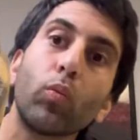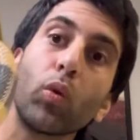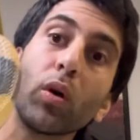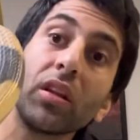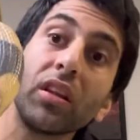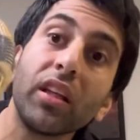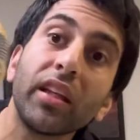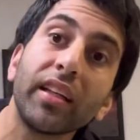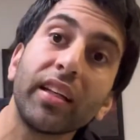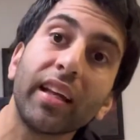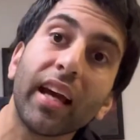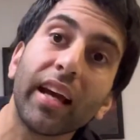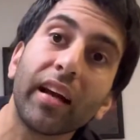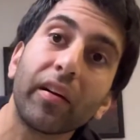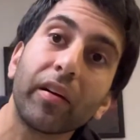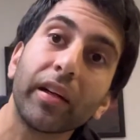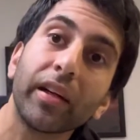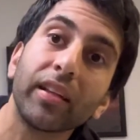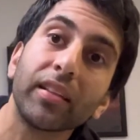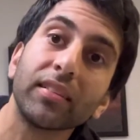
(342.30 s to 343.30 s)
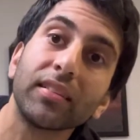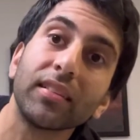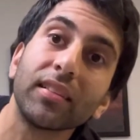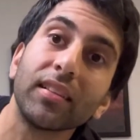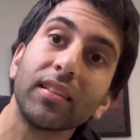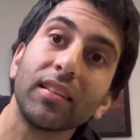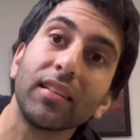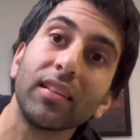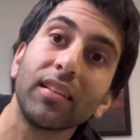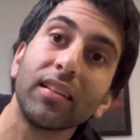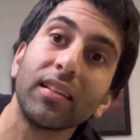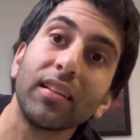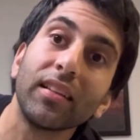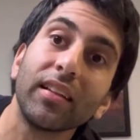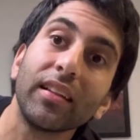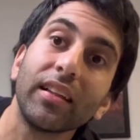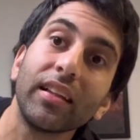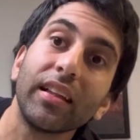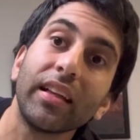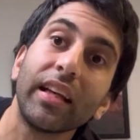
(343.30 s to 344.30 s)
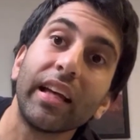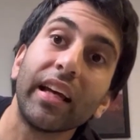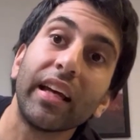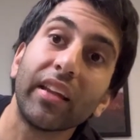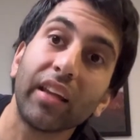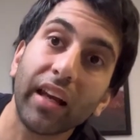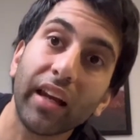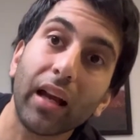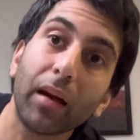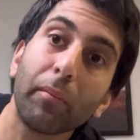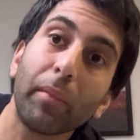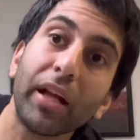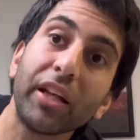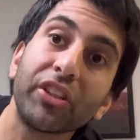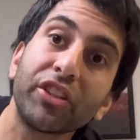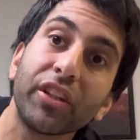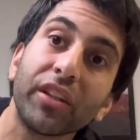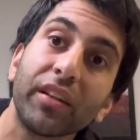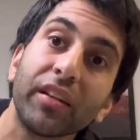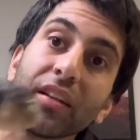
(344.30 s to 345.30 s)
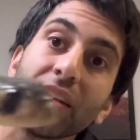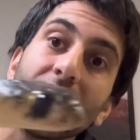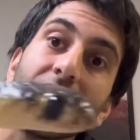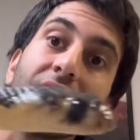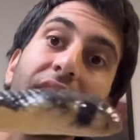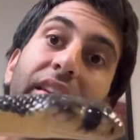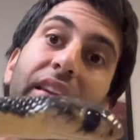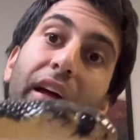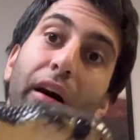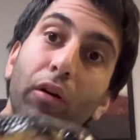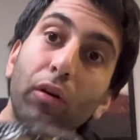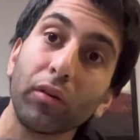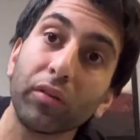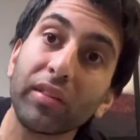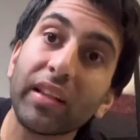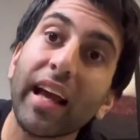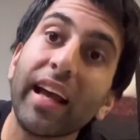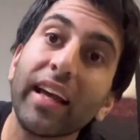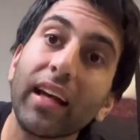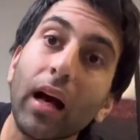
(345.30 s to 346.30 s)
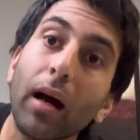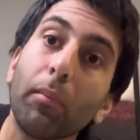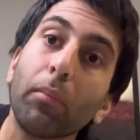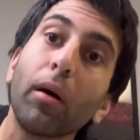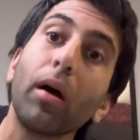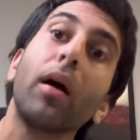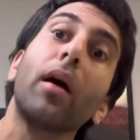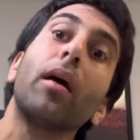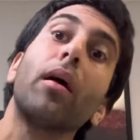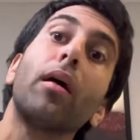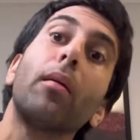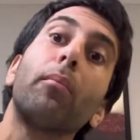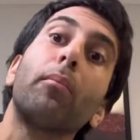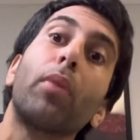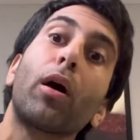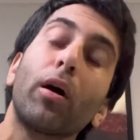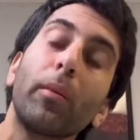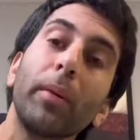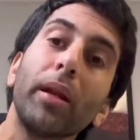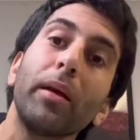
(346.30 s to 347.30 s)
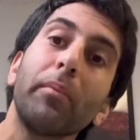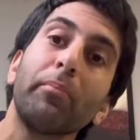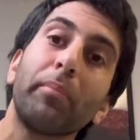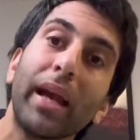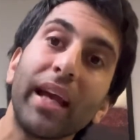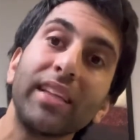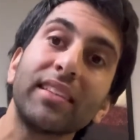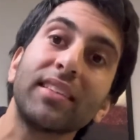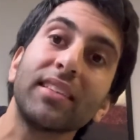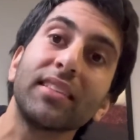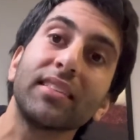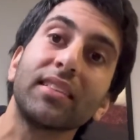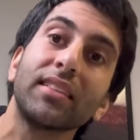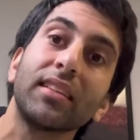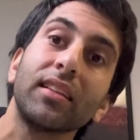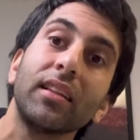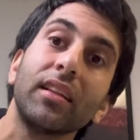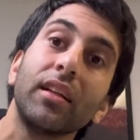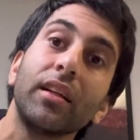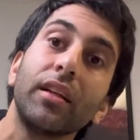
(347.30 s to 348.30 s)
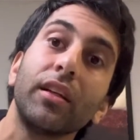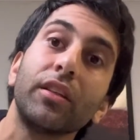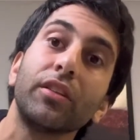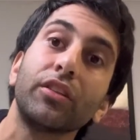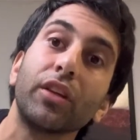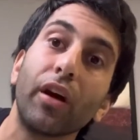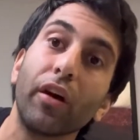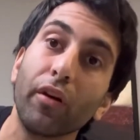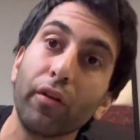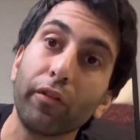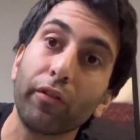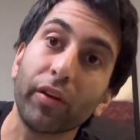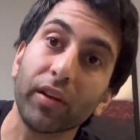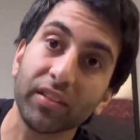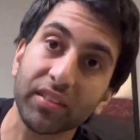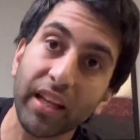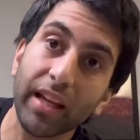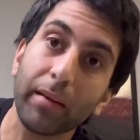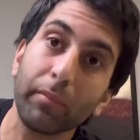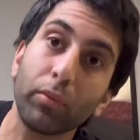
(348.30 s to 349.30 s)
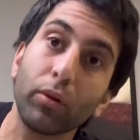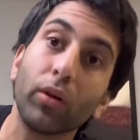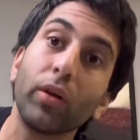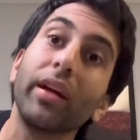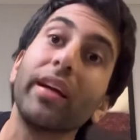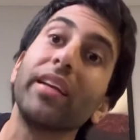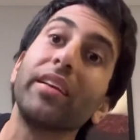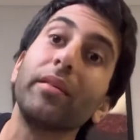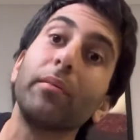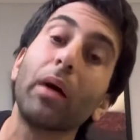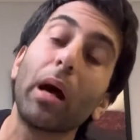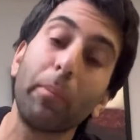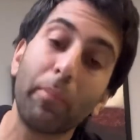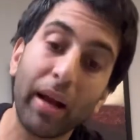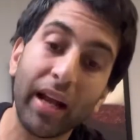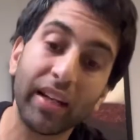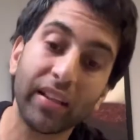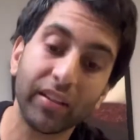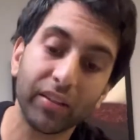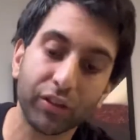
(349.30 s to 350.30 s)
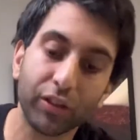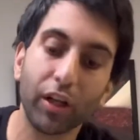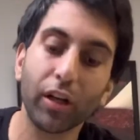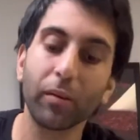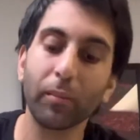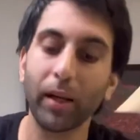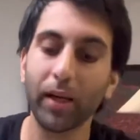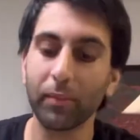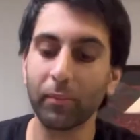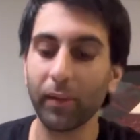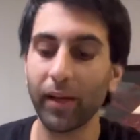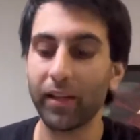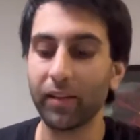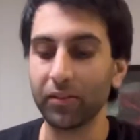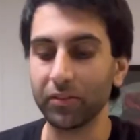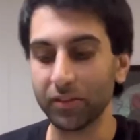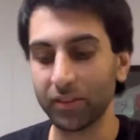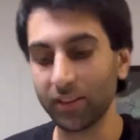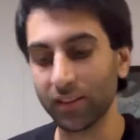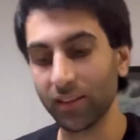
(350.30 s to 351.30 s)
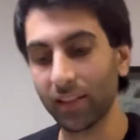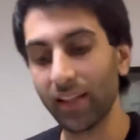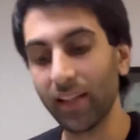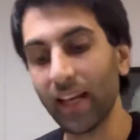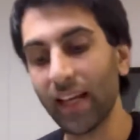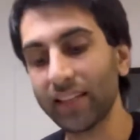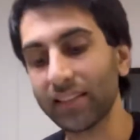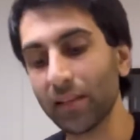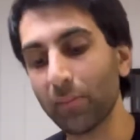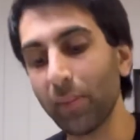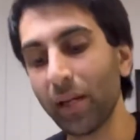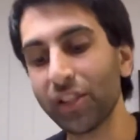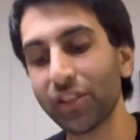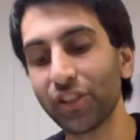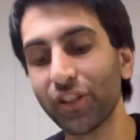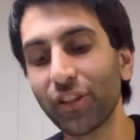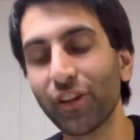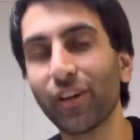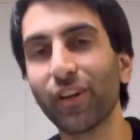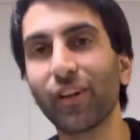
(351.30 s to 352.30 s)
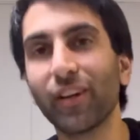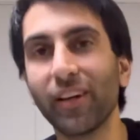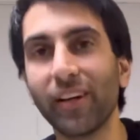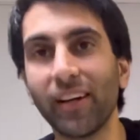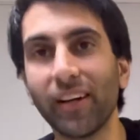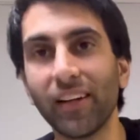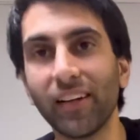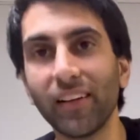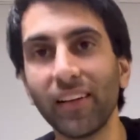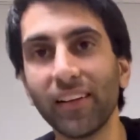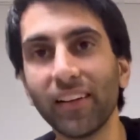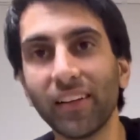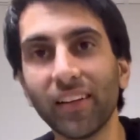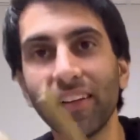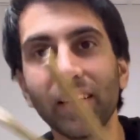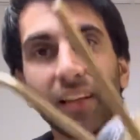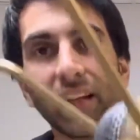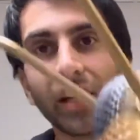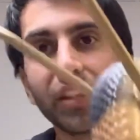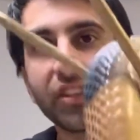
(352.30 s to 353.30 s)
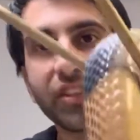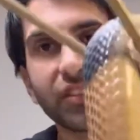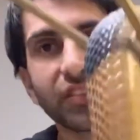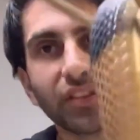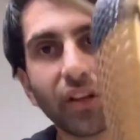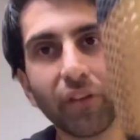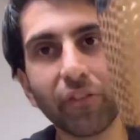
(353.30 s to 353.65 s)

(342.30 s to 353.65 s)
woodland areas. And like I mentioned, they'll take up permanent bases. So for example, in abandoned termite mounds, as I mentioned earlier. That's just so